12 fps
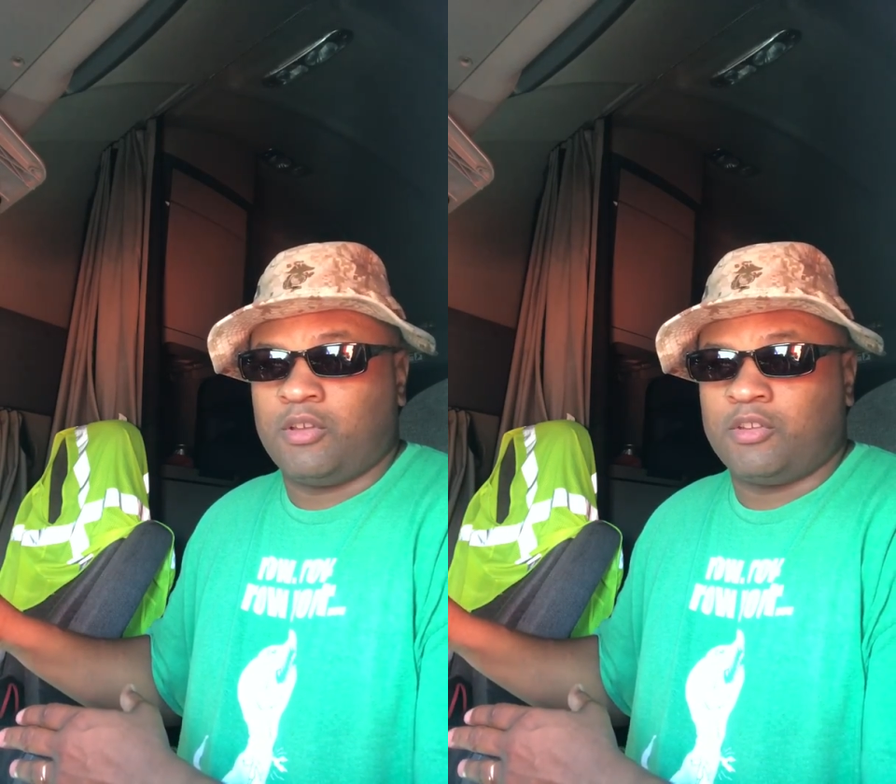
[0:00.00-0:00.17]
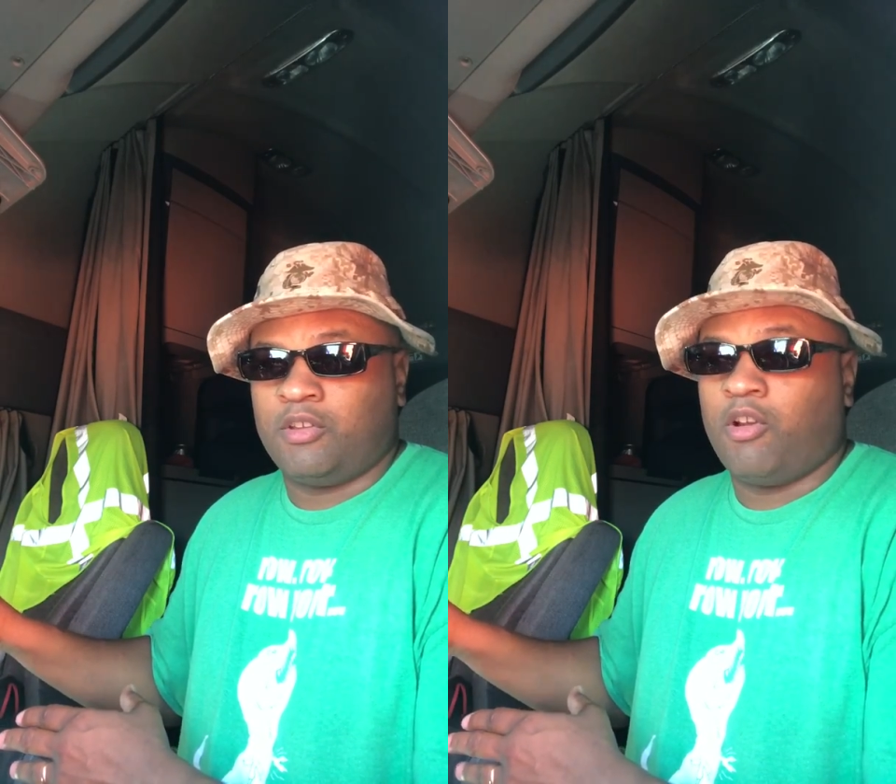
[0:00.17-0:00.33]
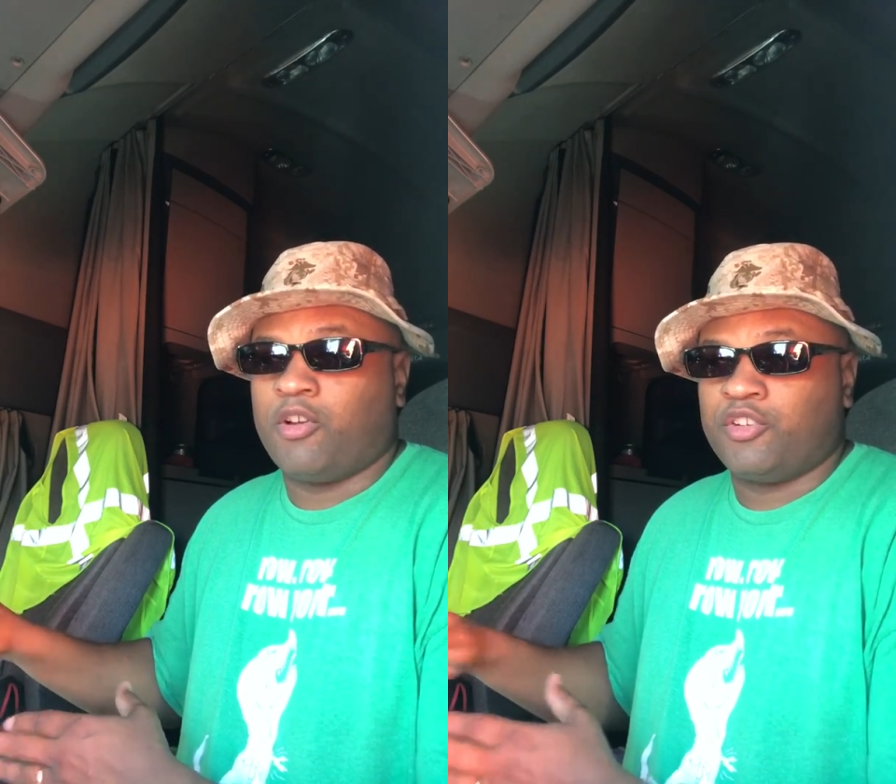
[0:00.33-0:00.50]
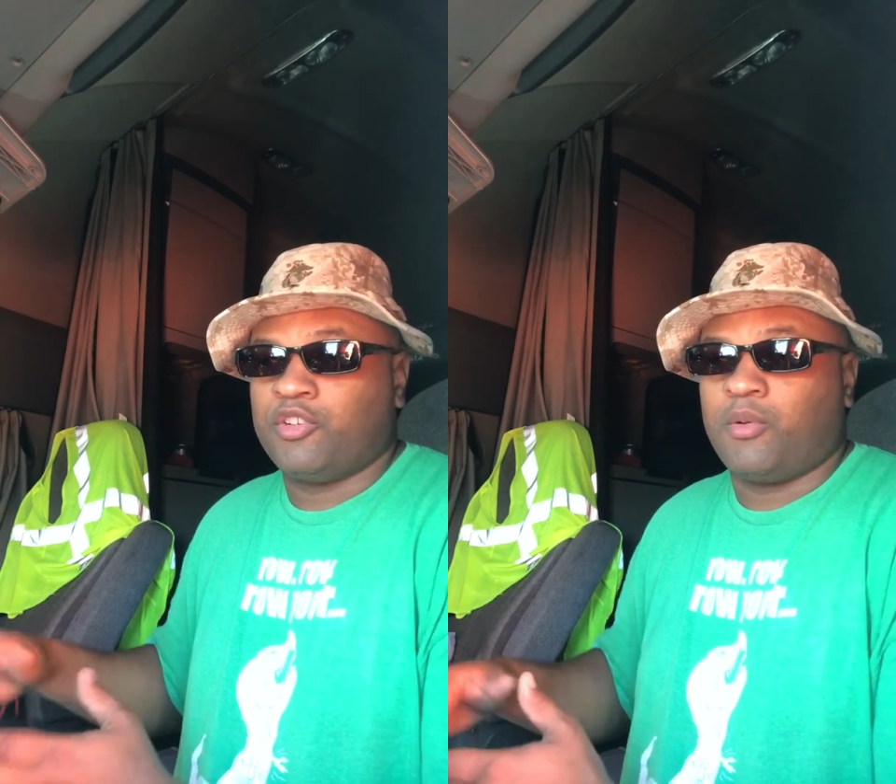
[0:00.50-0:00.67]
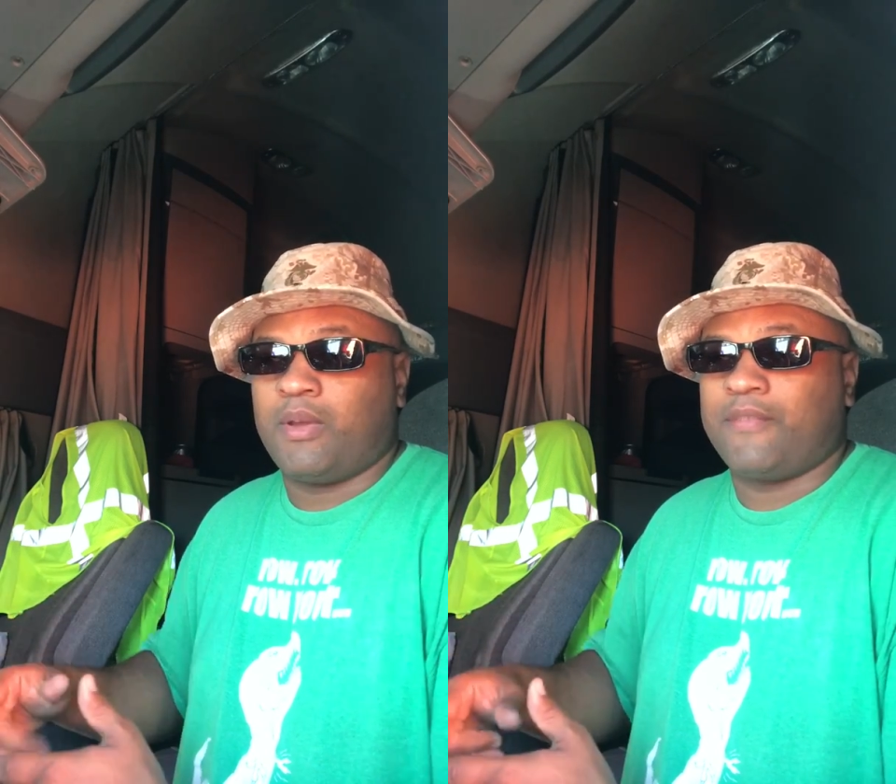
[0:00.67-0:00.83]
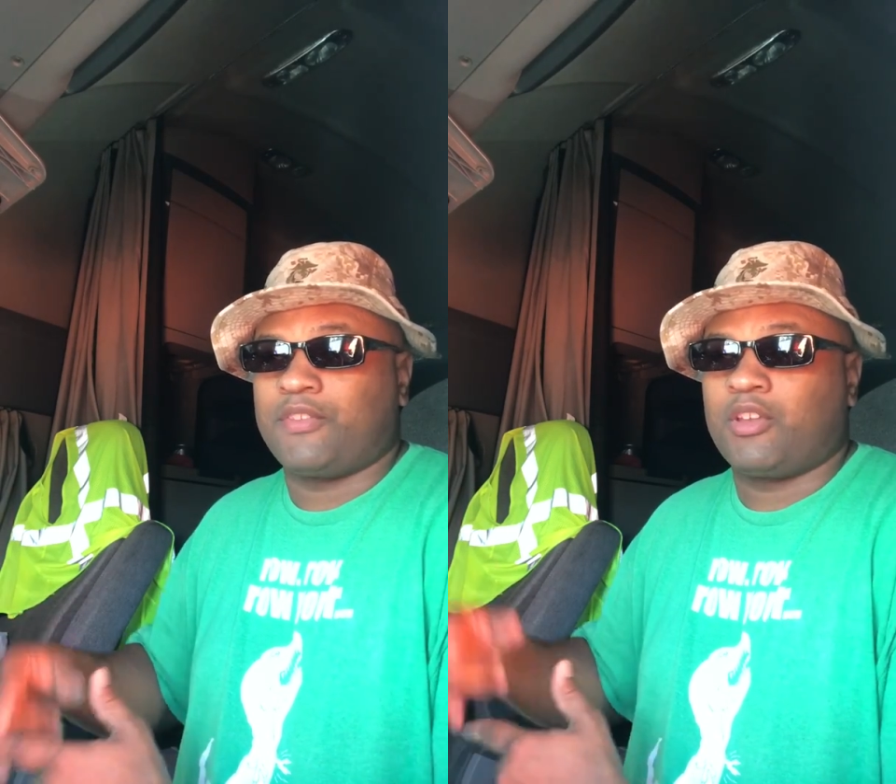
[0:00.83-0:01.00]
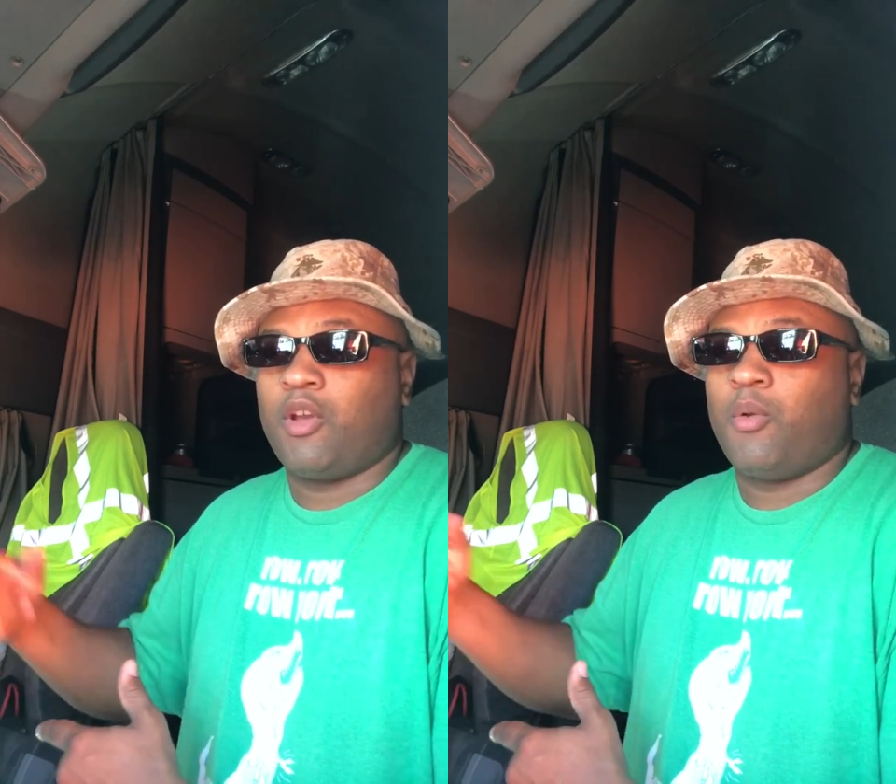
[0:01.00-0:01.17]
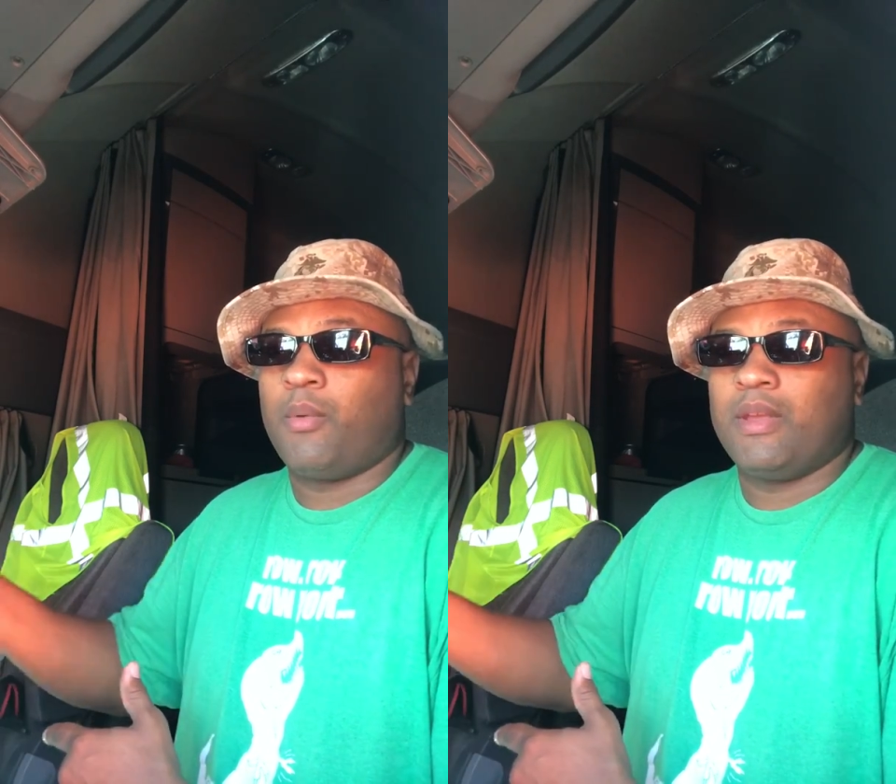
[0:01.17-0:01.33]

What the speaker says: yard. You don't have to go